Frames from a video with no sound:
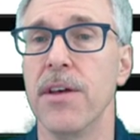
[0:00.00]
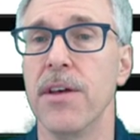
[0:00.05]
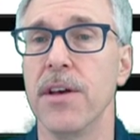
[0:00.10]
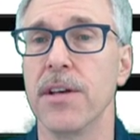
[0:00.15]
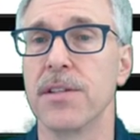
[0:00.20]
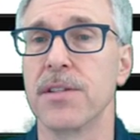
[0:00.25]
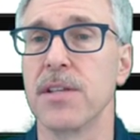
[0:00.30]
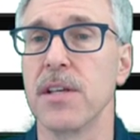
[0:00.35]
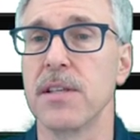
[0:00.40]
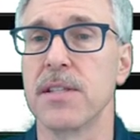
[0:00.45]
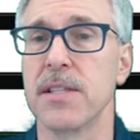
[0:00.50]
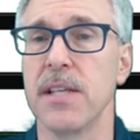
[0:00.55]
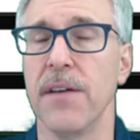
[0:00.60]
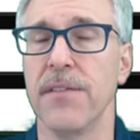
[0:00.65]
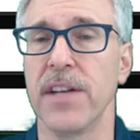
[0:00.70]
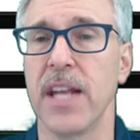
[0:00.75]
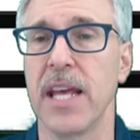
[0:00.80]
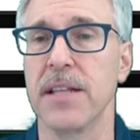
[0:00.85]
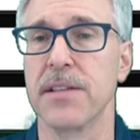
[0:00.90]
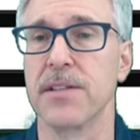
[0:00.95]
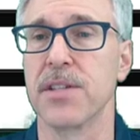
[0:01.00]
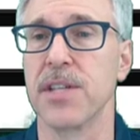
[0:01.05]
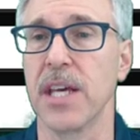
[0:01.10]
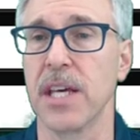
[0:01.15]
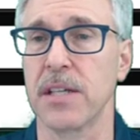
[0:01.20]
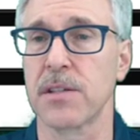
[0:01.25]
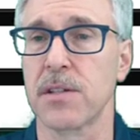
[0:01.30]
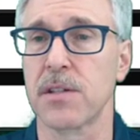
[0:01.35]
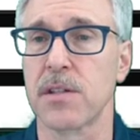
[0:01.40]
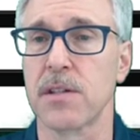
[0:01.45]
this
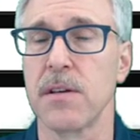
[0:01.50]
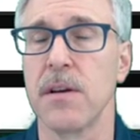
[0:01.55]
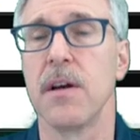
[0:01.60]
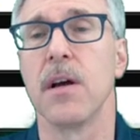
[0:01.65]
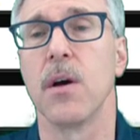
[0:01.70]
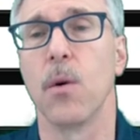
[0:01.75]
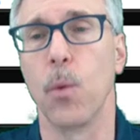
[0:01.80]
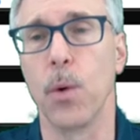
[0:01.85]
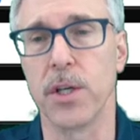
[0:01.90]
786,